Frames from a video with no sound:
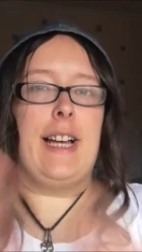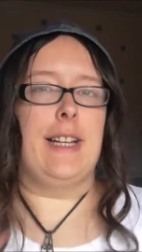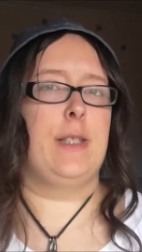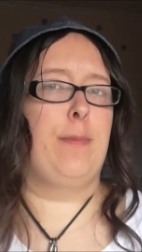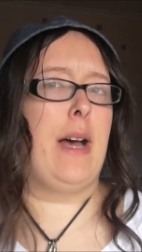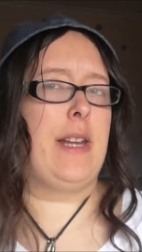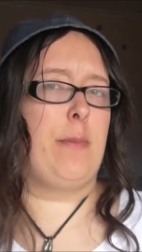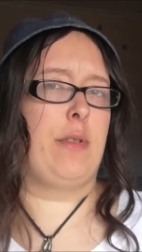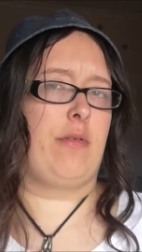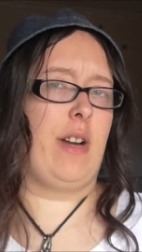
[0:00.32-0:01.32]
guys, my
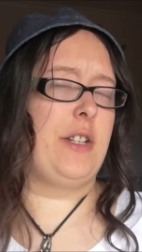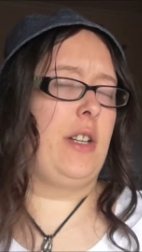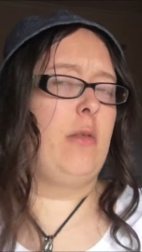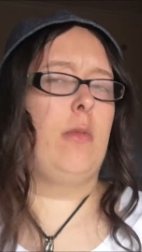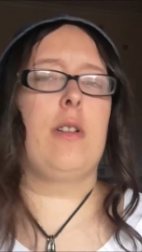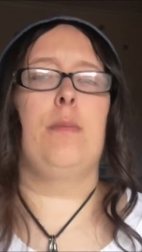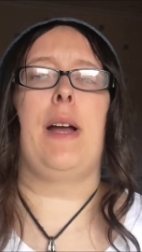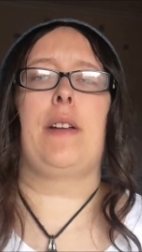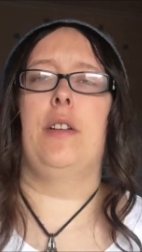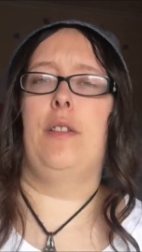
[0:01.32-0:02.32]
name is Rachel and welcome
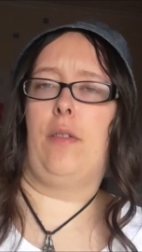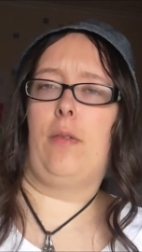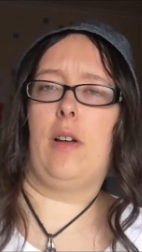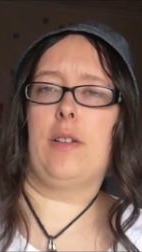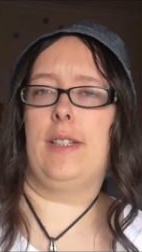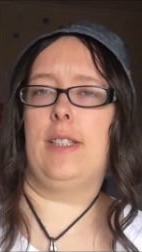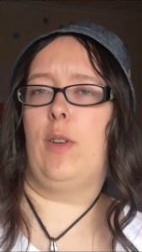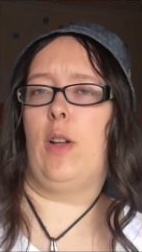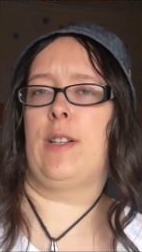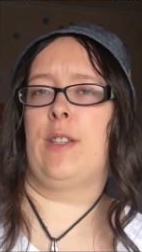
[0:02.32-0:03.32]
back to another vlog. This
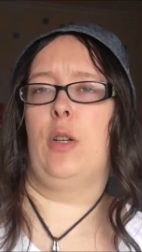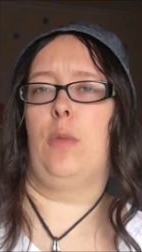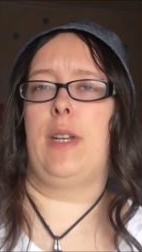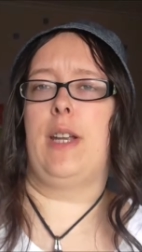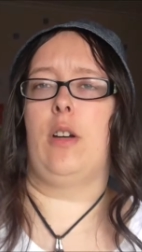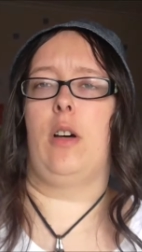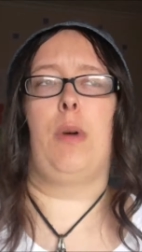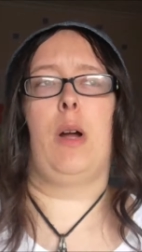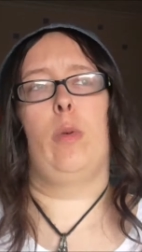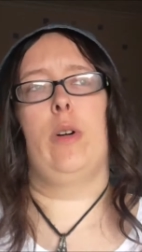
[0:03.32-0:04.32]
vlog is an update on
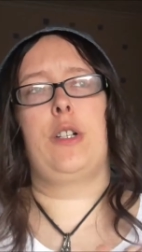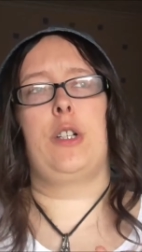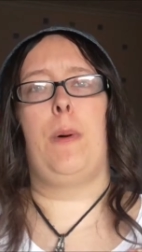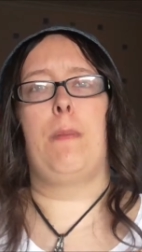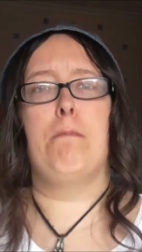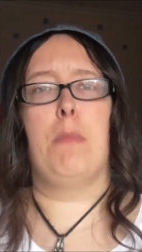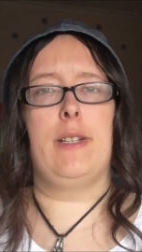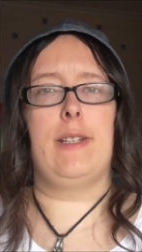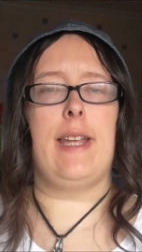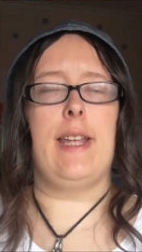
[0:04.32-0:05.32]
my workshop on
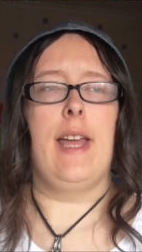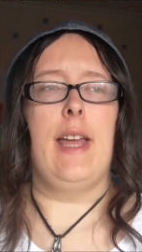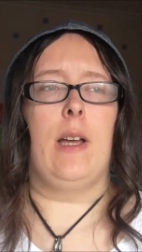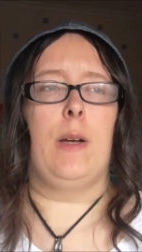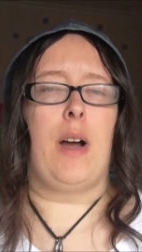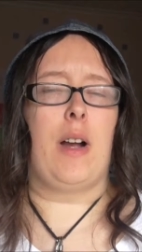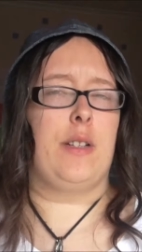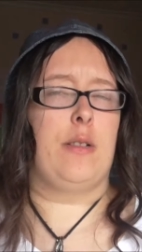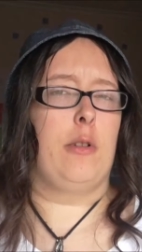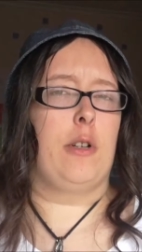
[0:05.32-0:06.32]
Monday, a
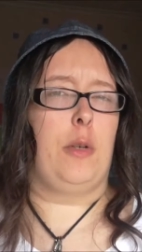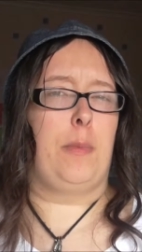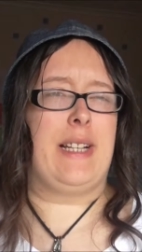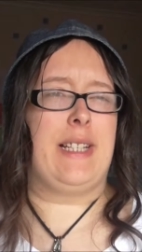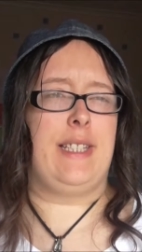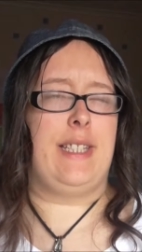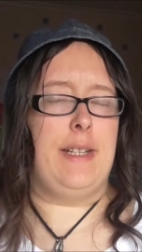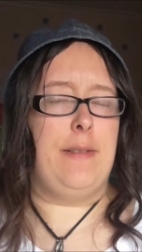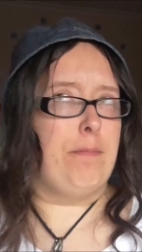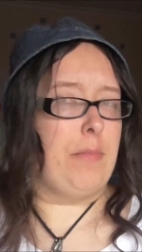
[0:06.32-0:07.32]
marketing workshop I
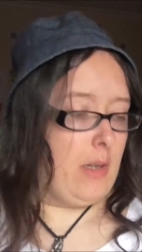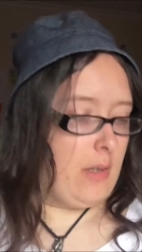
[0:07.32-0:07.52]
did.